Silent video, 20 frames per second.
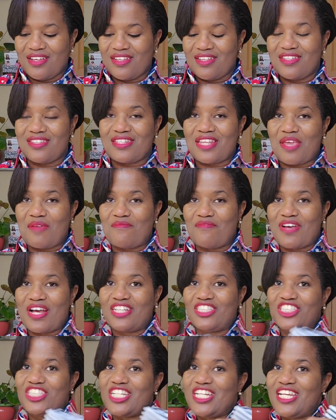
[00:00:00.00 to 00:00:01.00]
Same
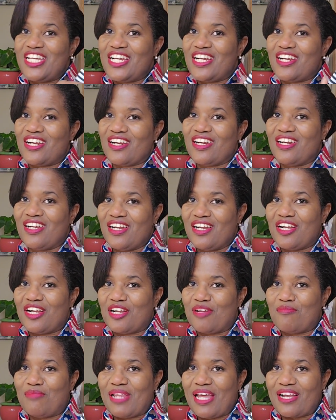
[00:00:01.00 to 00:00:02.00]
fashion here.
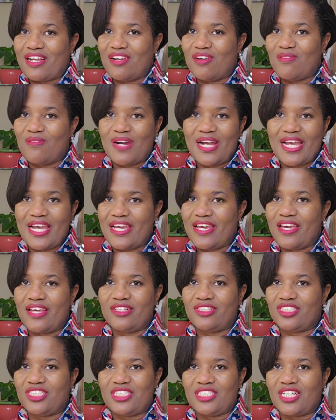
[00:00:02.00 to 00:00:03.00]
A black and white
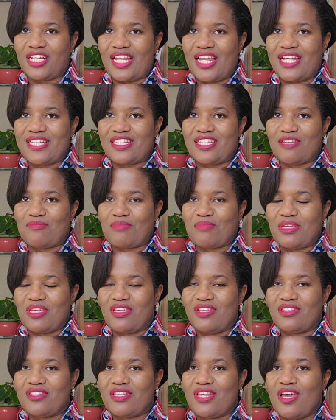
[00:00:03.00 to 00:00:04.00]
is just a classic
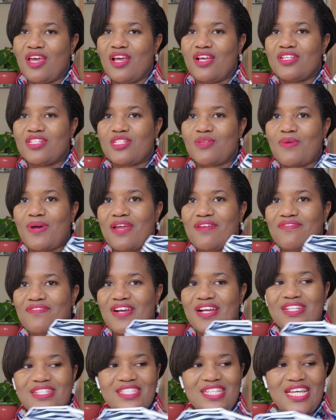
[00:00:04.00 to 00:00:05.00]
piece. So I
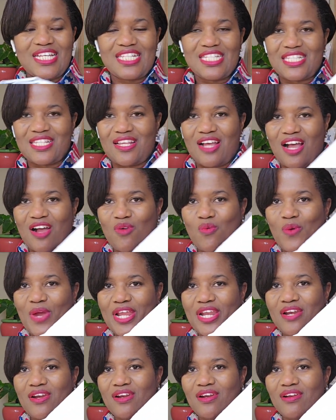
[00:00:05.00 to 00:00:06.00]
find this a
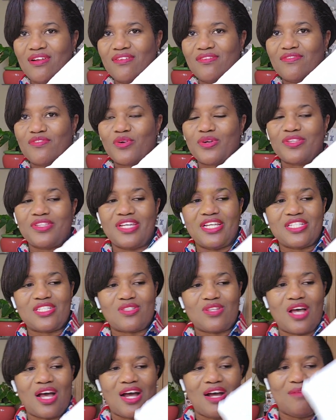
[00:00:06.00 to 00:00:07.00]
win for
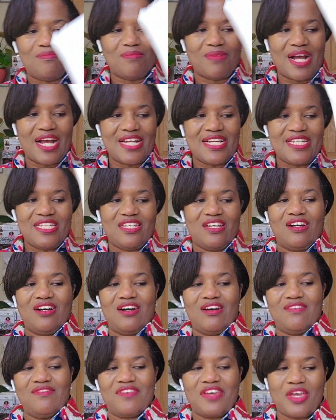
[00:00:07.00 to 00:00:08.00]
this idea
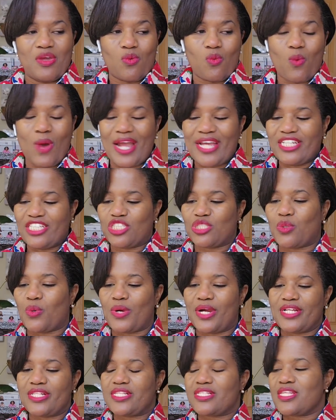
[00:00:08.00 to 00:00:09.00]
of a white
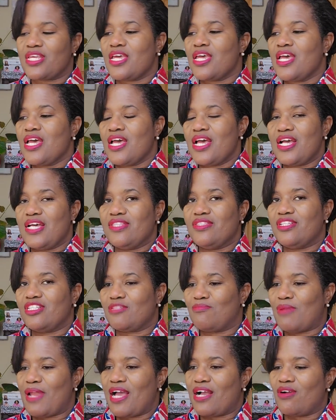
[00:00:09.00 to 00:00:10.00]
shorts and this
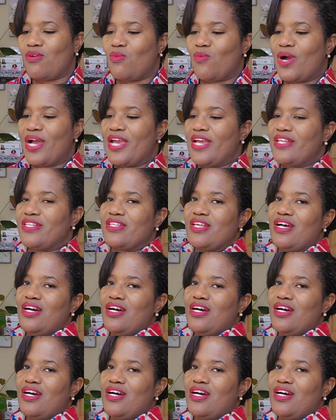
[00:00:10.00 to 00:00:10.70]
black and white